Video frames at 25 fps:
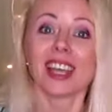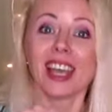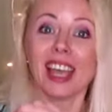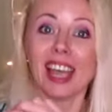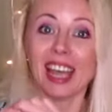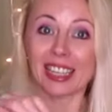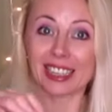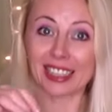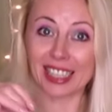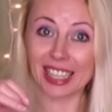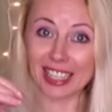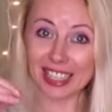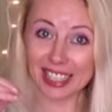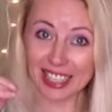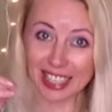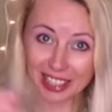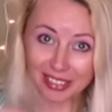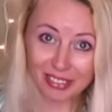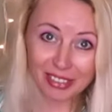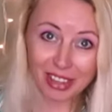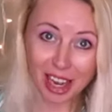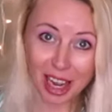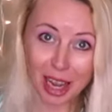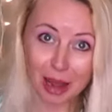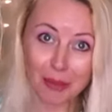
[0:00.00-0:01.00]
and they
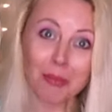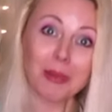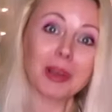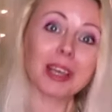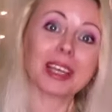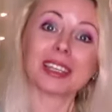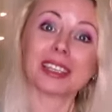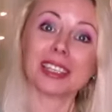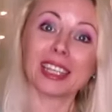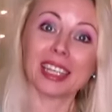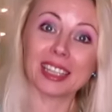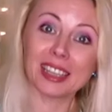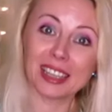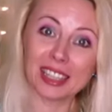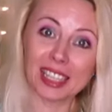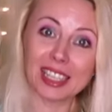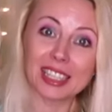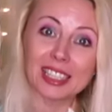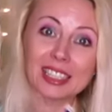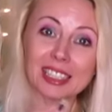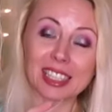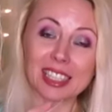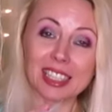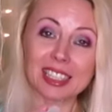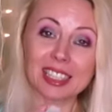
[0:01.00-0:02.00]
give up and they
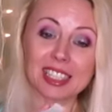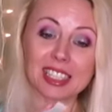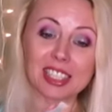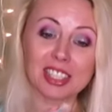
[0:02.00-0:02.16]
think this